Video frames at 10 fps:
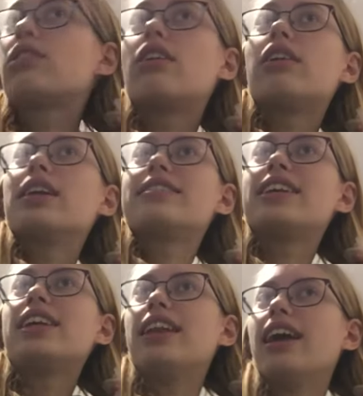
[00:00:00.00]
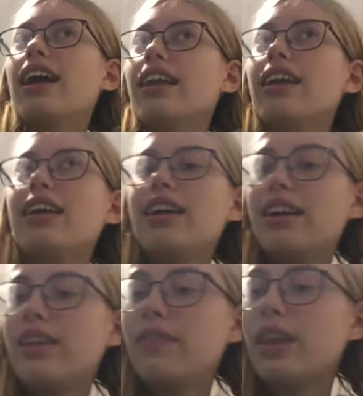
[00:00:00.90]
thought I'd say that.
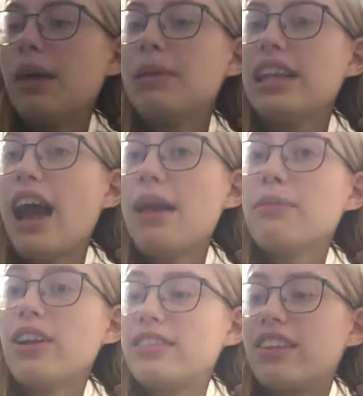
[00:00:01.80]
I mean, I'm not